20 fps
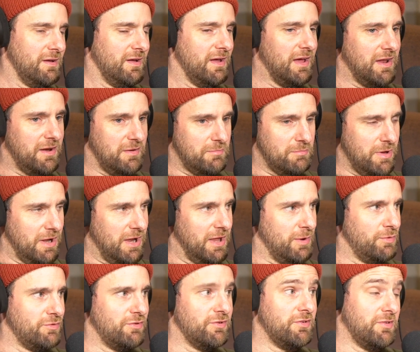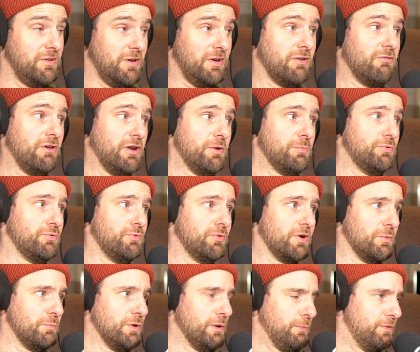and a Mullet, which is incredible
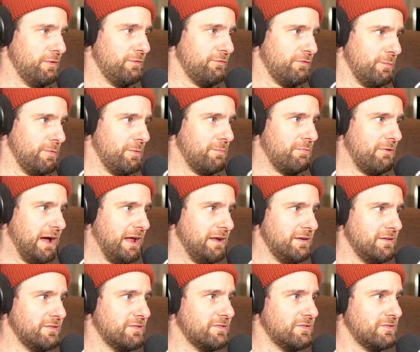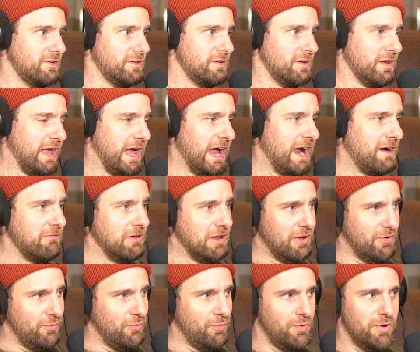commitment from a brand to
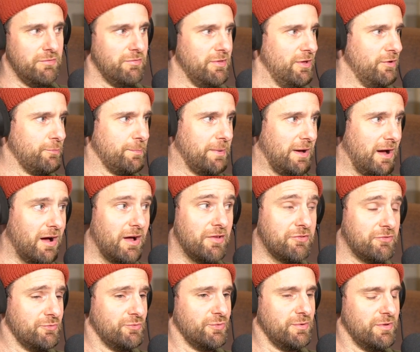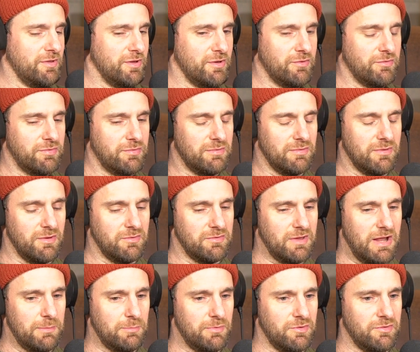carry all of those parts and all of those
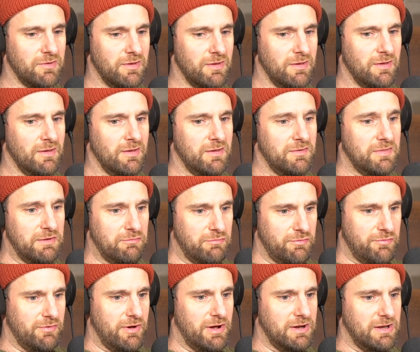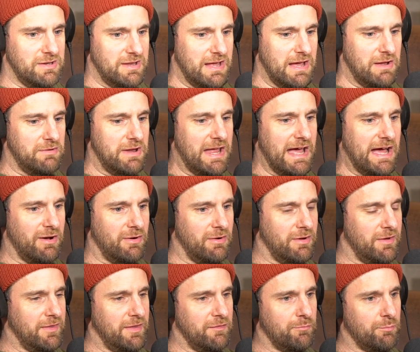elements. They've refined it down now,
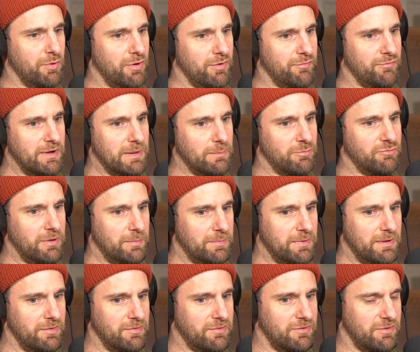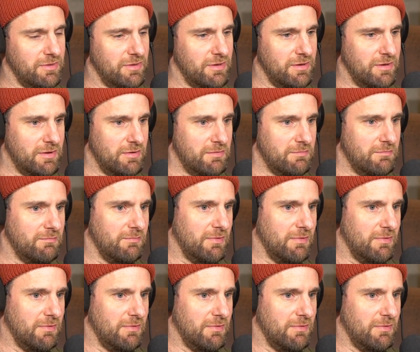and they've put a flip chip into the